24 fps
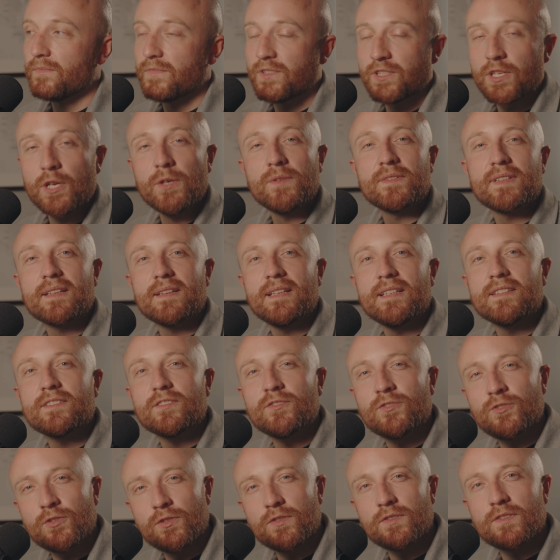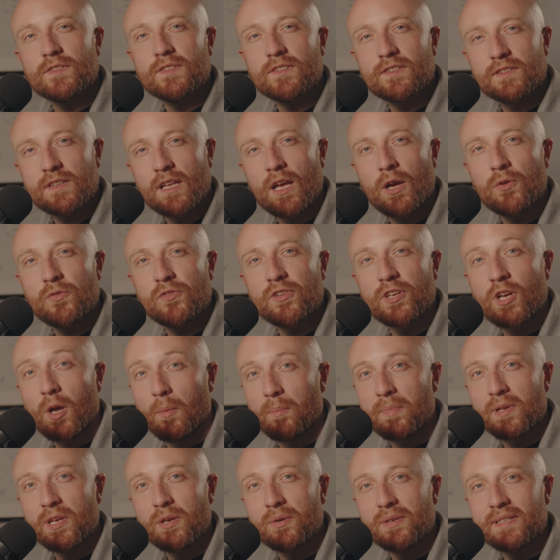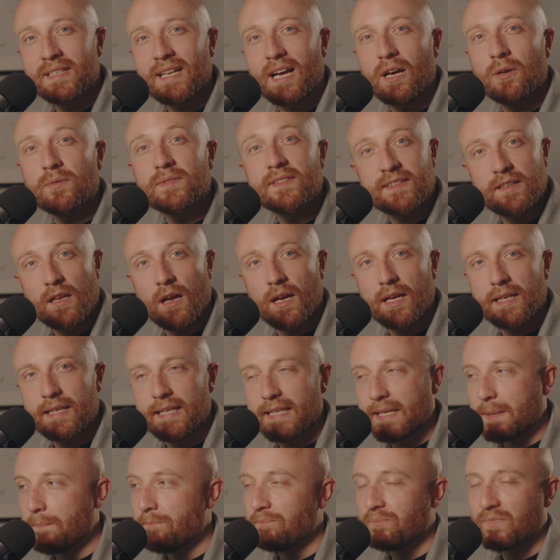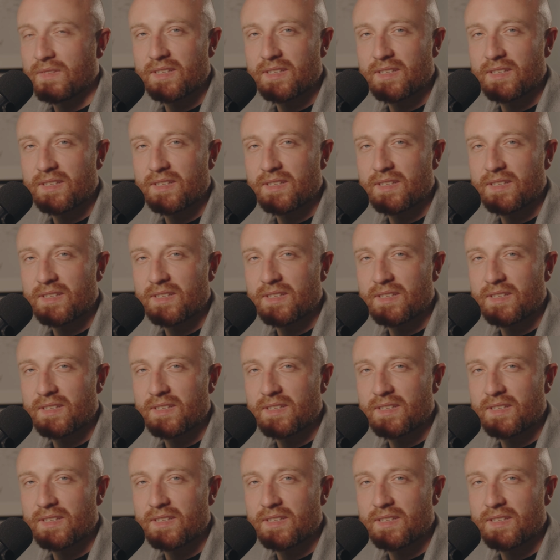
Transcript: Using this does slow the computer down slightly.